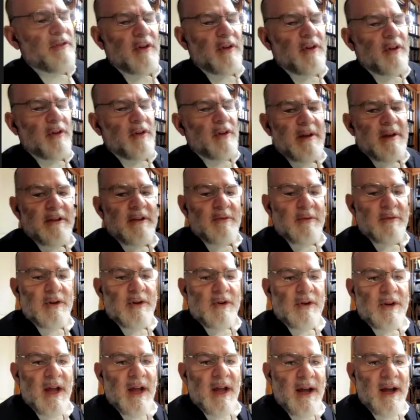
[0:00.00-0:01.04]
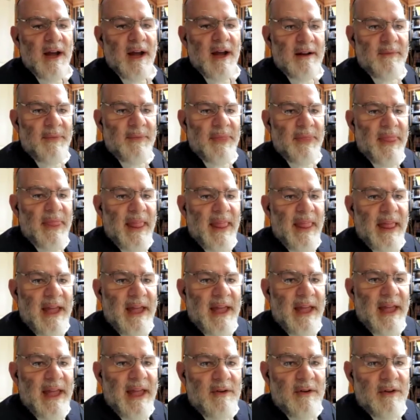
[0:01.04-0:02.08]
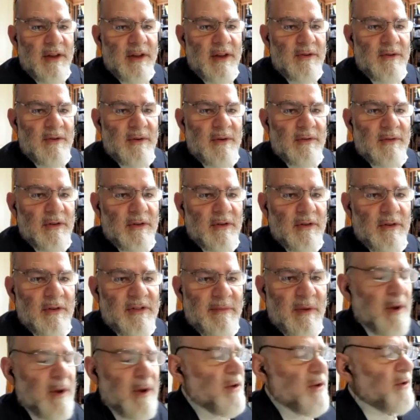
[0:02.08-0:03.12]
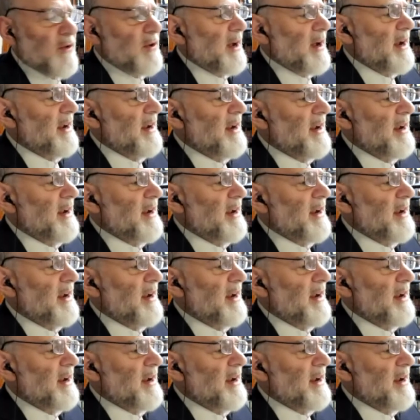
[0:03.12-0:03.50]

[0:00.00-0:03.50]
because when you're young, and you learn something when you're young, it